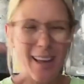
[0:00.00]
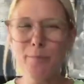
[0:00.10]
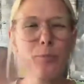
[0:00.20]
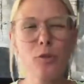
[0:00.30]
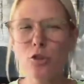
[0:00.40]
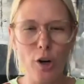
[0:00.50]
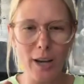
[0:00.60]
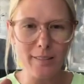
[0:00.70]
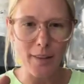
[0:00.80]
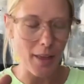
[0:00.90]
I'm
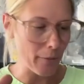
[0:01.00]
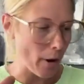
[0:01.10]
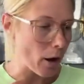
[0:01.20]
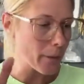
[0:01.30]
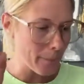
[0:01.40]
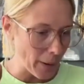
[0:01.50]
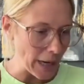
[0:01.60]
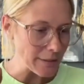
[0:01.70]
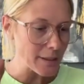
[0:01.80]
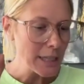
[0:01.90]
sure I said that wrong.
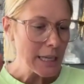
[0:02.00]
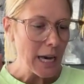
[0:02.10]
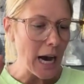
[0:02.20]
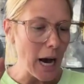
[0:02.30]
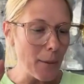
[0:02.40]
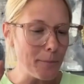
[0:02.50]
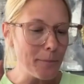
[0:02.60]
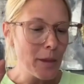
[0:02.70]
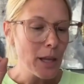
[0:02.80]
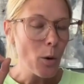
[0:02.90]
But
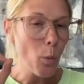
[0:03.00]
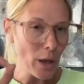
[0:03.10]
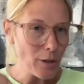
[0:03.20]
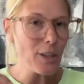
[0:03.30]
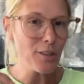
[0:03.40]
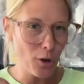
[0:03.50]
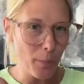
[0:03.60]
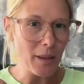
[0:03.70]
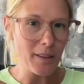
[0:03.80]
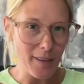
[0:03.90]
what you need to
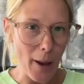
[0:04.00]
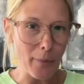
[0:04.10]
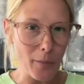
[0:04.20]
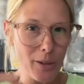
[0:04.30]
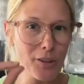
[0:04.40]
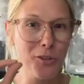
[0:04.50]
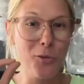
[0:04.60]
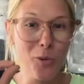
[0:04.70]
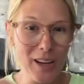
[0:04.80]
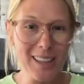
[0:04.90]
know about this apple, which
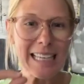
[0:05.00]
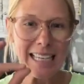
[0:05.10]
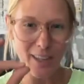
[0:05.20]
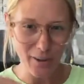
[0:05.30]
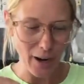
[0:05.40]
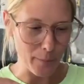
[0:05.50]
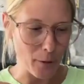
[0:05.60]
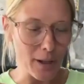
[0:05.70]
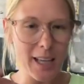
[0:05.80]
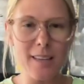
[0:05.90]
is really
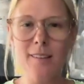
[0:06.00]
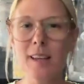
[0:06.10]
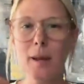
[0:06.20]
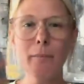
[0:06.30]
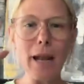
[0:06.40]
incredible, is